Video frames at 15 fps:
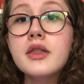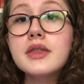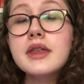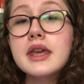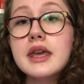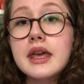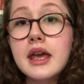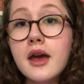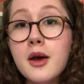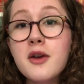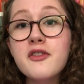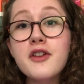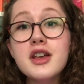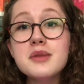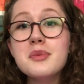The
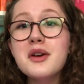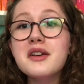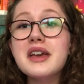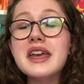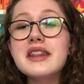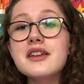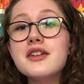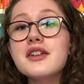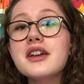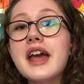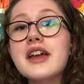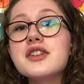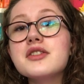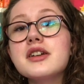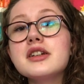first book in the good
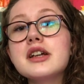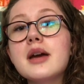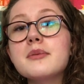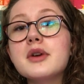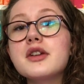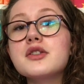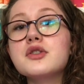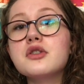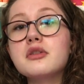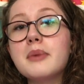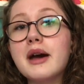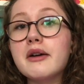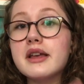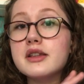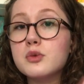category I'm going to talk
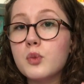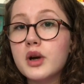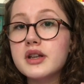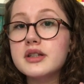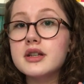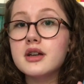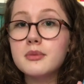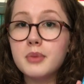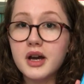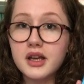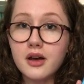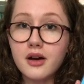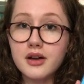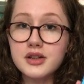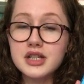about is Wonder by
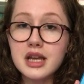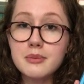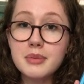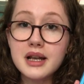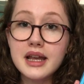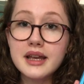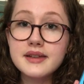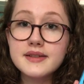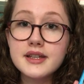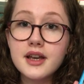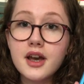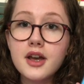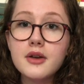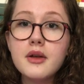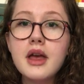R.J.
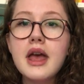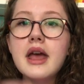Palacio.